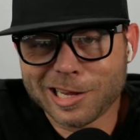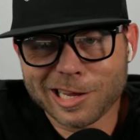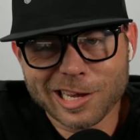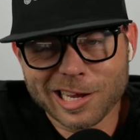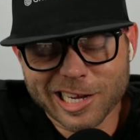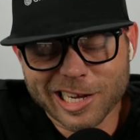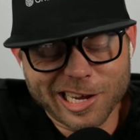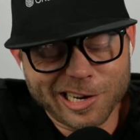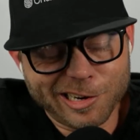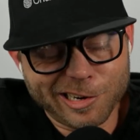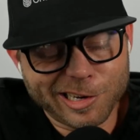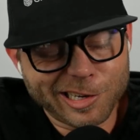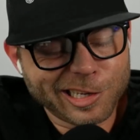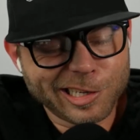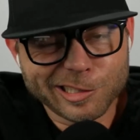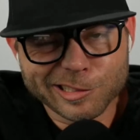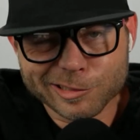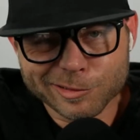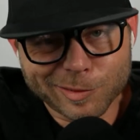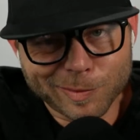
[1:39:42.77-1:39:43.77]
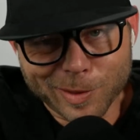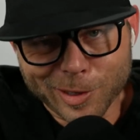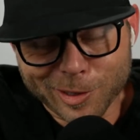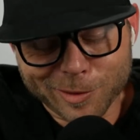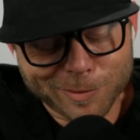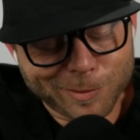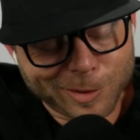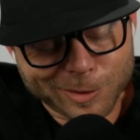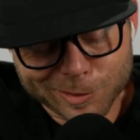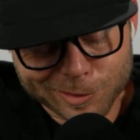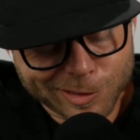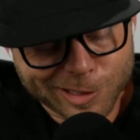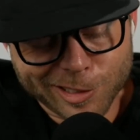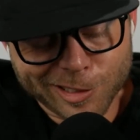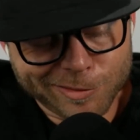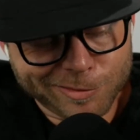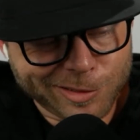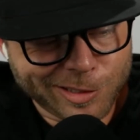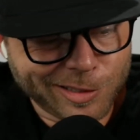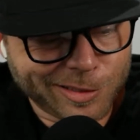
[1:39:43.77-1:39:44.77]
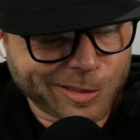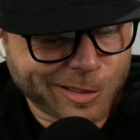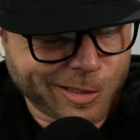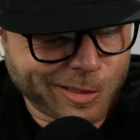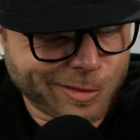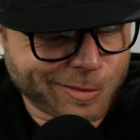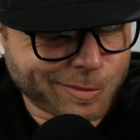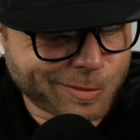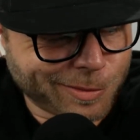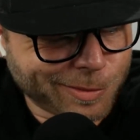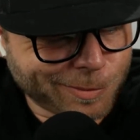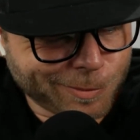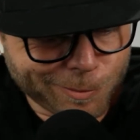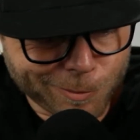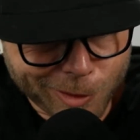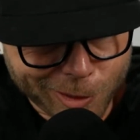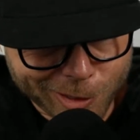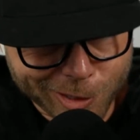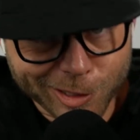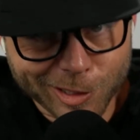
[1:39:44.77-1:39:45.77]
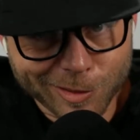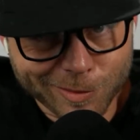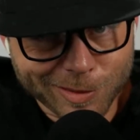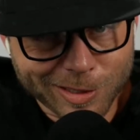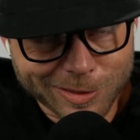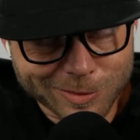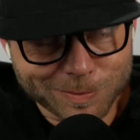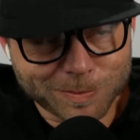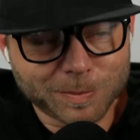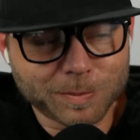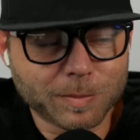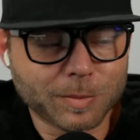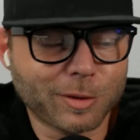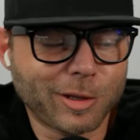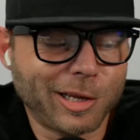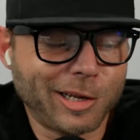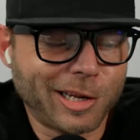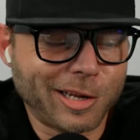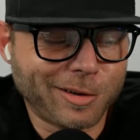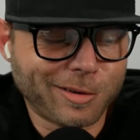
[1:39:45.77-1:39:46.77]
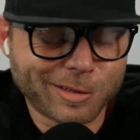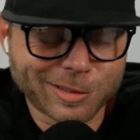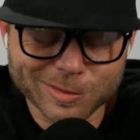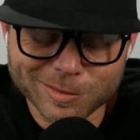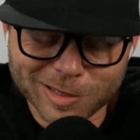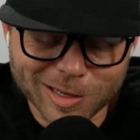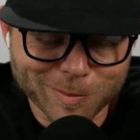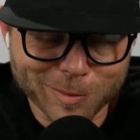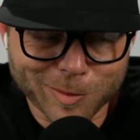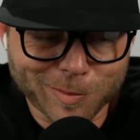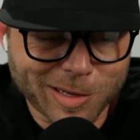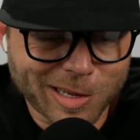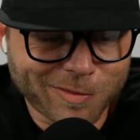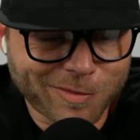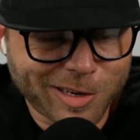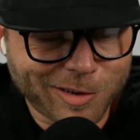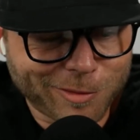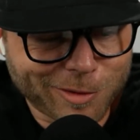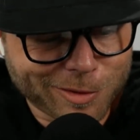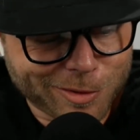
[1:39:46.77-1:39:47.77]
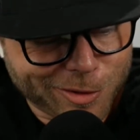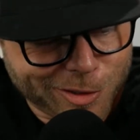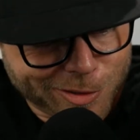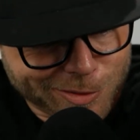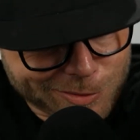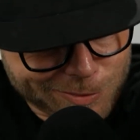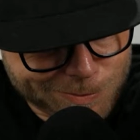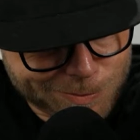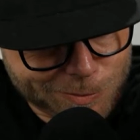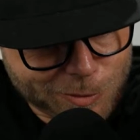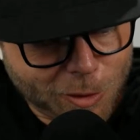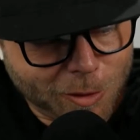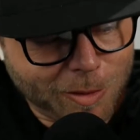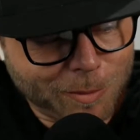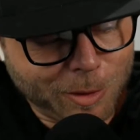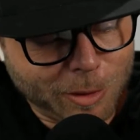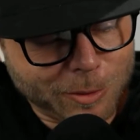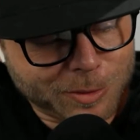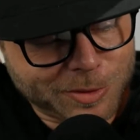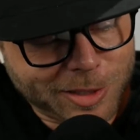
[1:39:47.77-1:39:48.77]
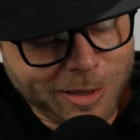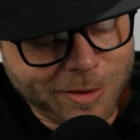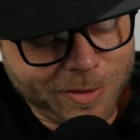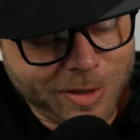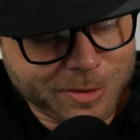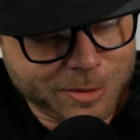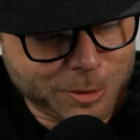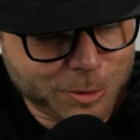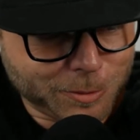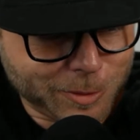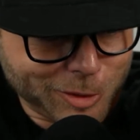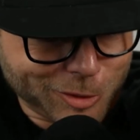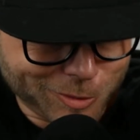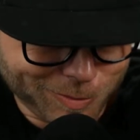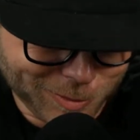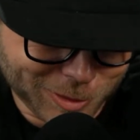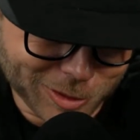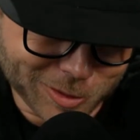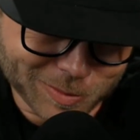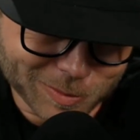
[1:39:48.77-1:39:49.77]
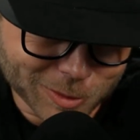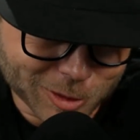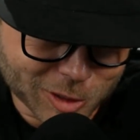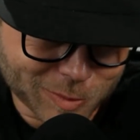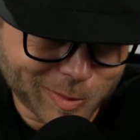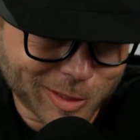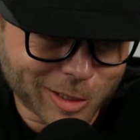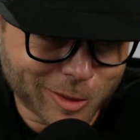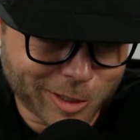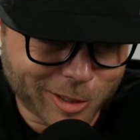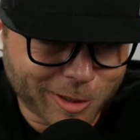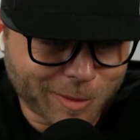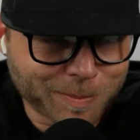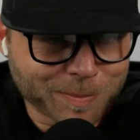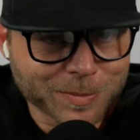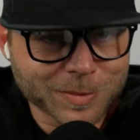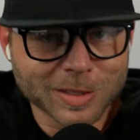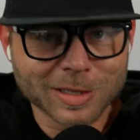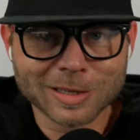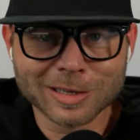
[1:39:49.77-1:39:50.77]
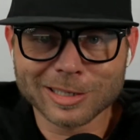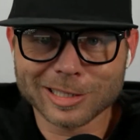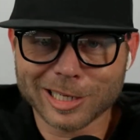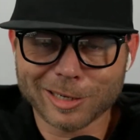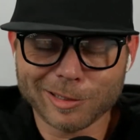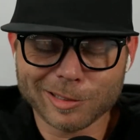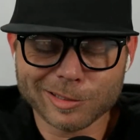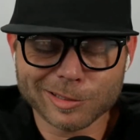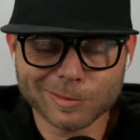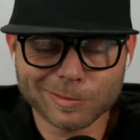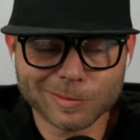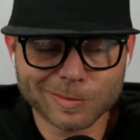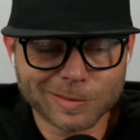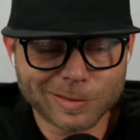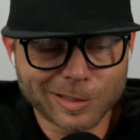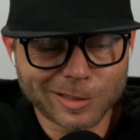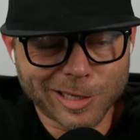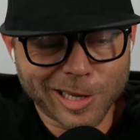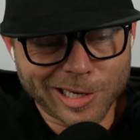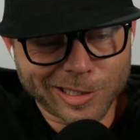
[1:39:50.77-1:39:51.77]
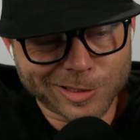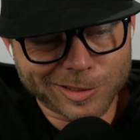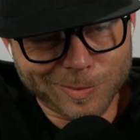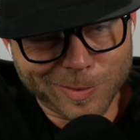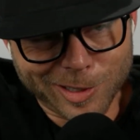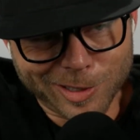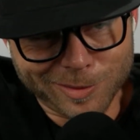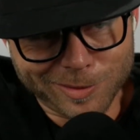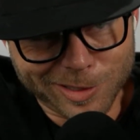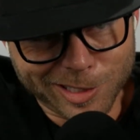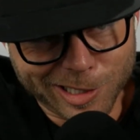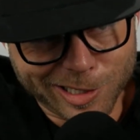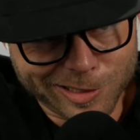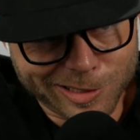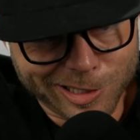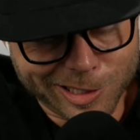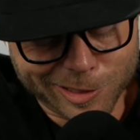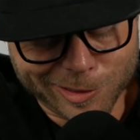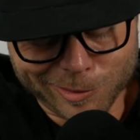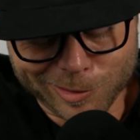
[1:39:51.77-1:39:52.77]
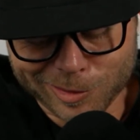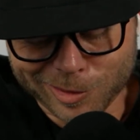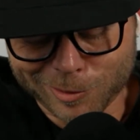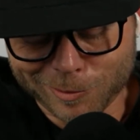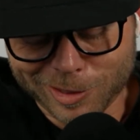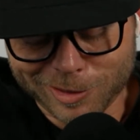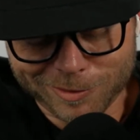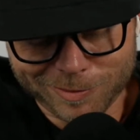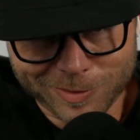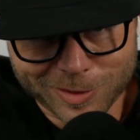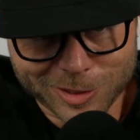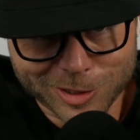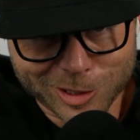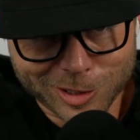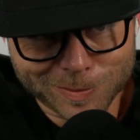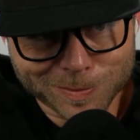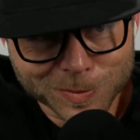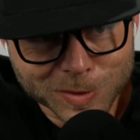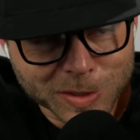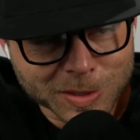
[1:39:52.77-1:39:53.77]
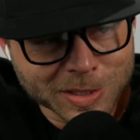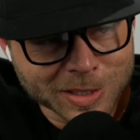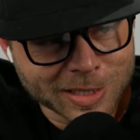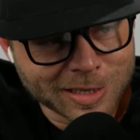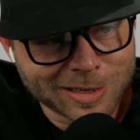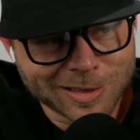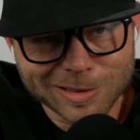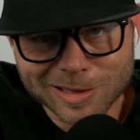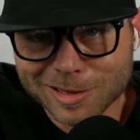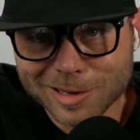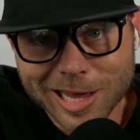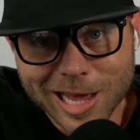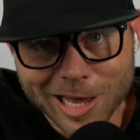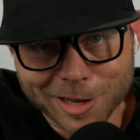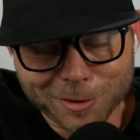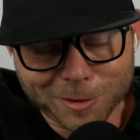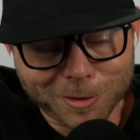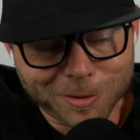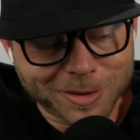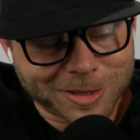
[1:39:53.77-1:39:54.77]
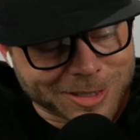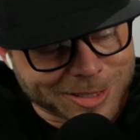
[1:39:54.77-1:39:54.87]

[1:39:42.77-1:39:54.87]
Again, he's the man, but the NFT thing where he has played at, it's not been my favorite thing. All I'll say on that situation, just to be clear. Gary's still a gangster, man. Can't take anything away from the G at all.